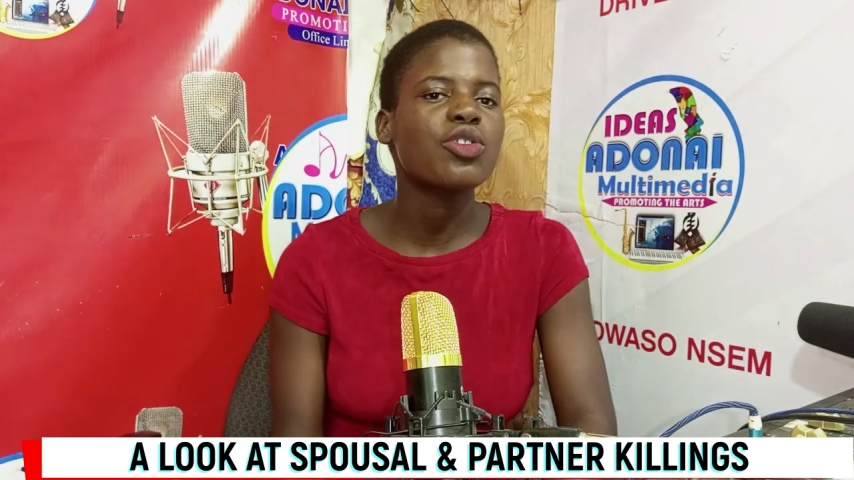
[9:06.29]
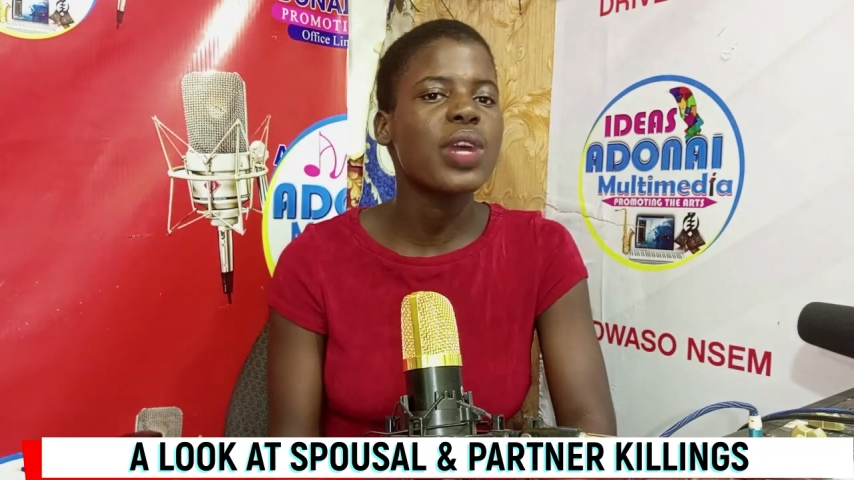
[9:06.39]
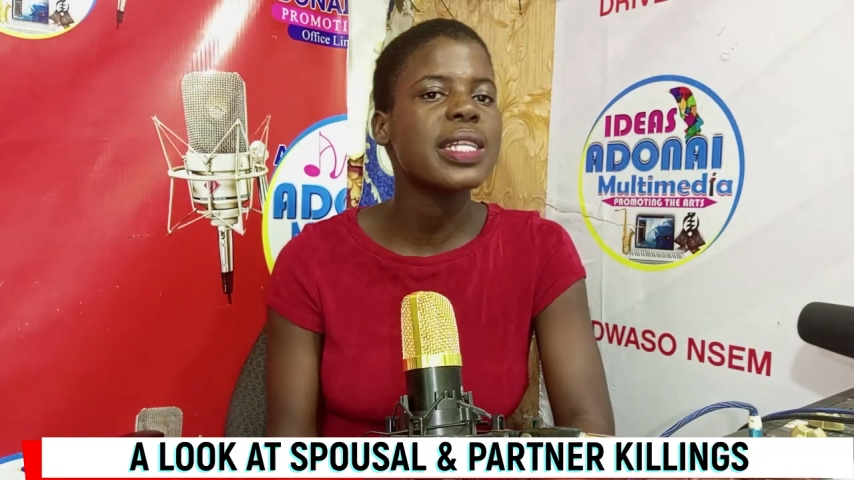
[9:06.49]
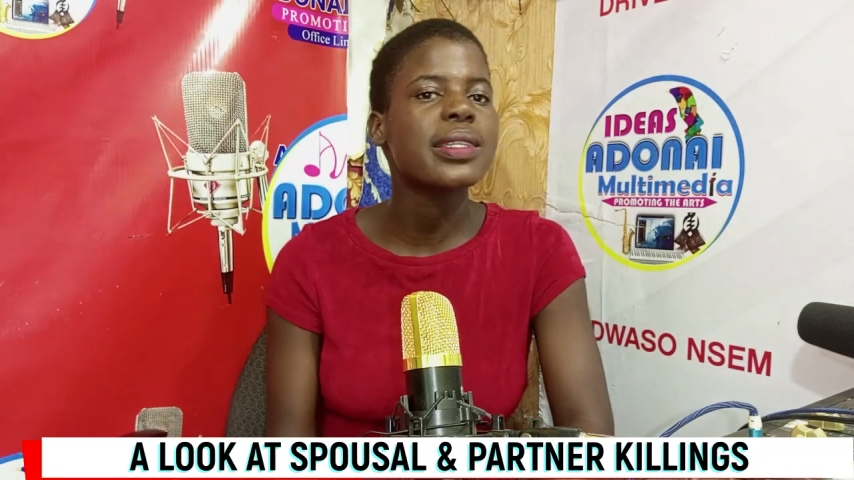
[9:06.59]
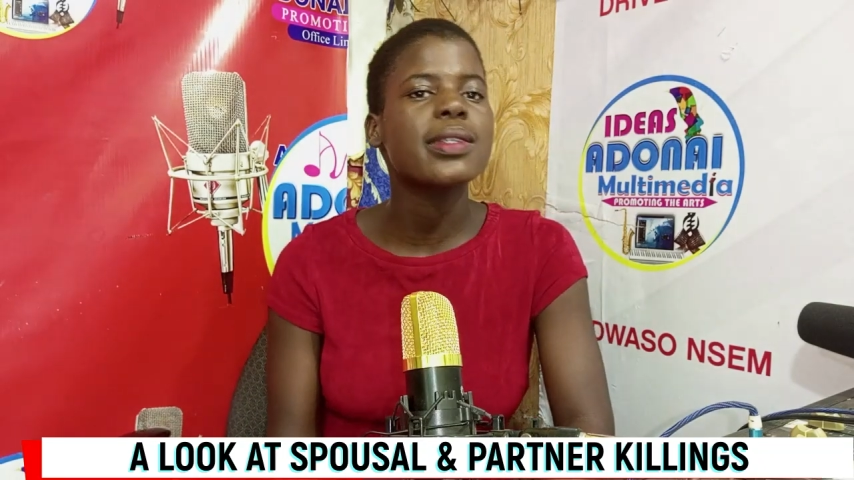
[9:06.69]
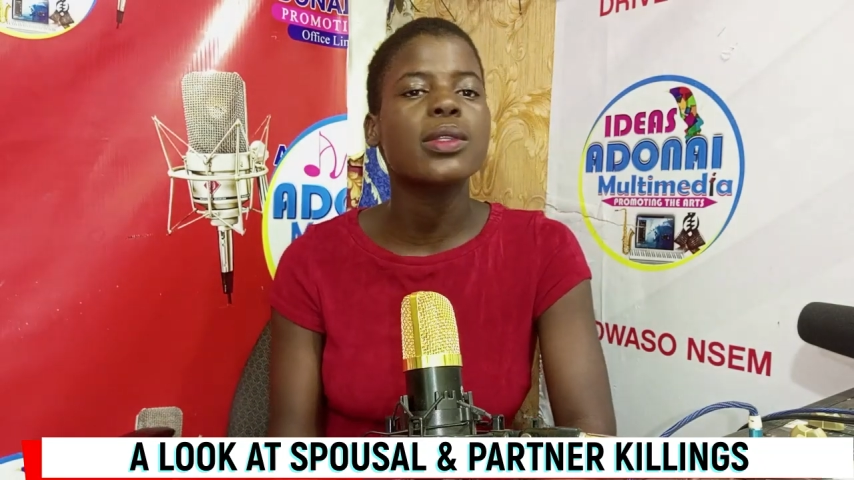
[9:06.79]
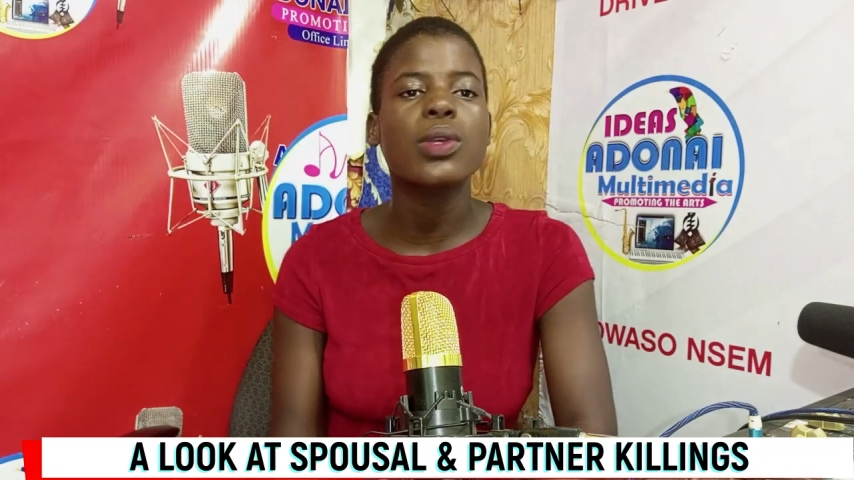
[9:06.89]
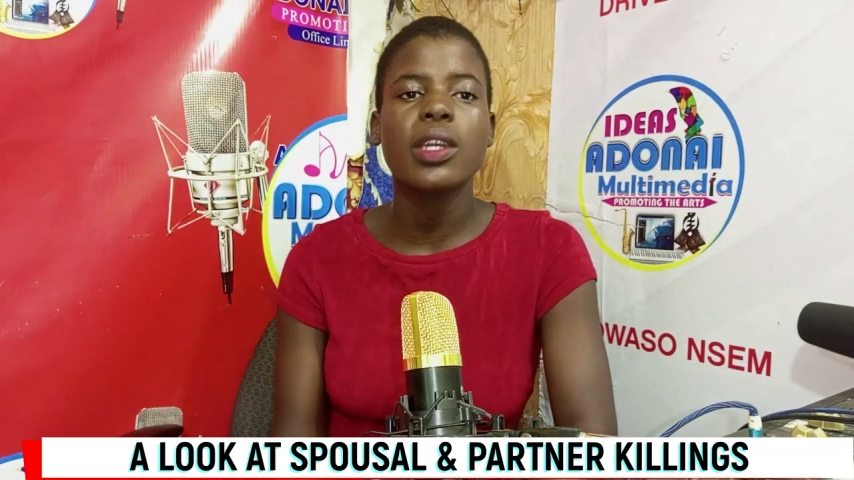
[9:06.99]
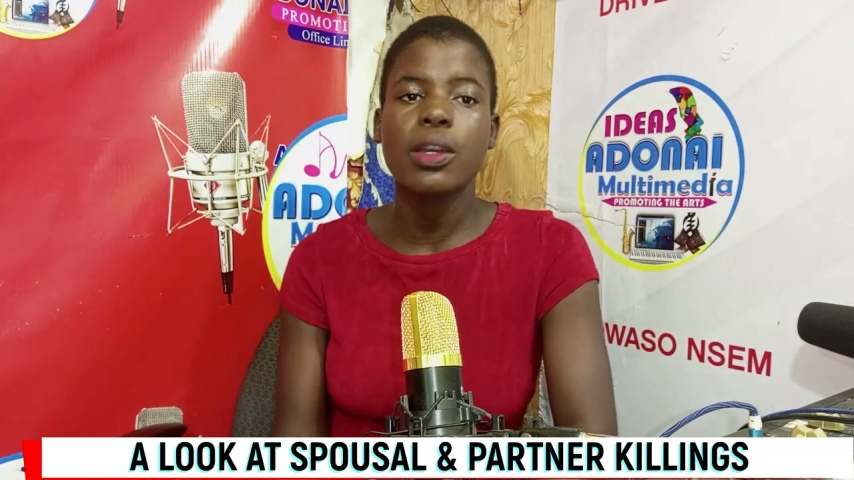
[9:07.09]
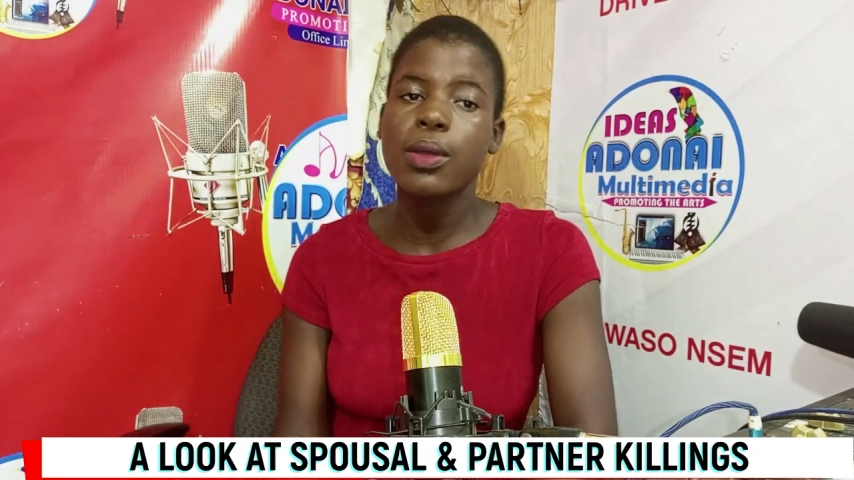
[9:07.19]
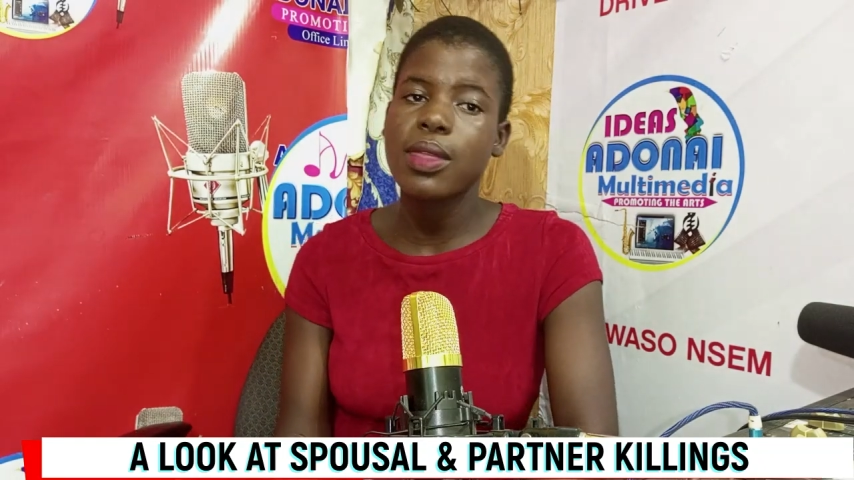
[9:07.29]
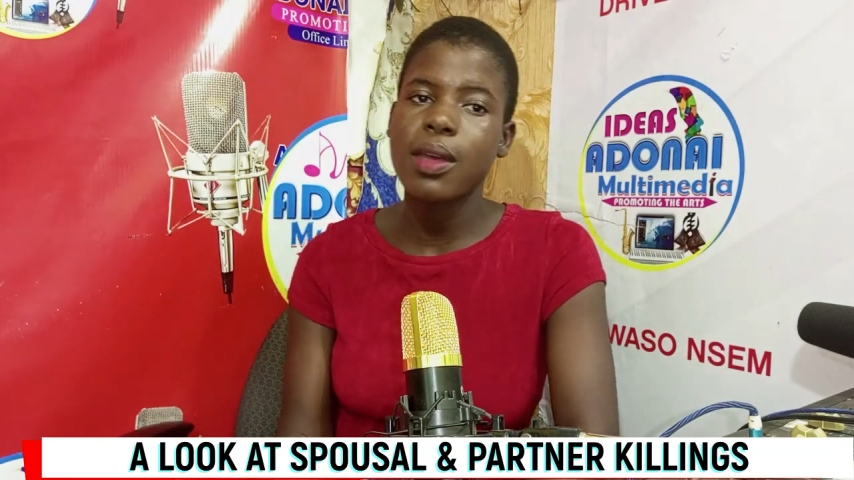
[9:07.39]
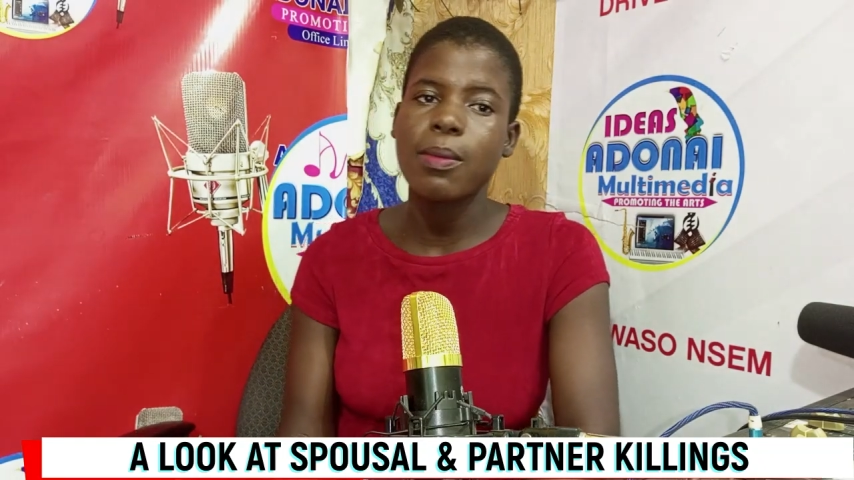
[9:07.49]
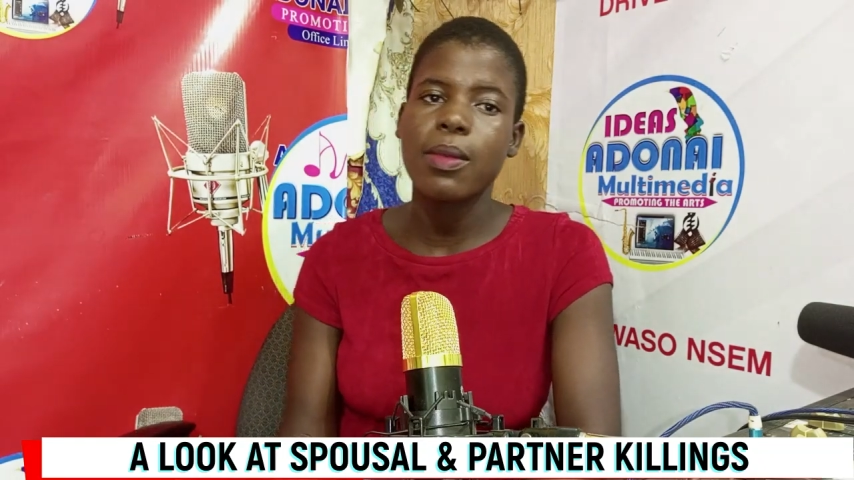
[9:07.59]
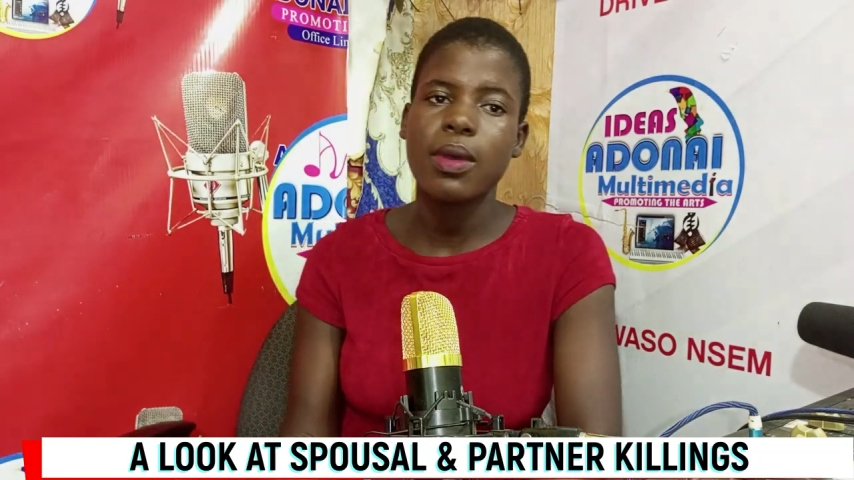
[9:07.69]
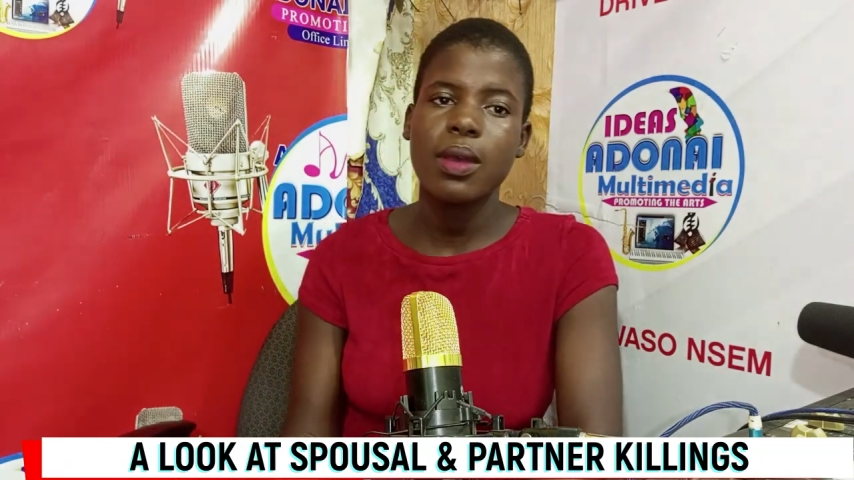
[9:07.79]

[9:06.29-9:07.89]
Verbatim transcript: threatens to kill them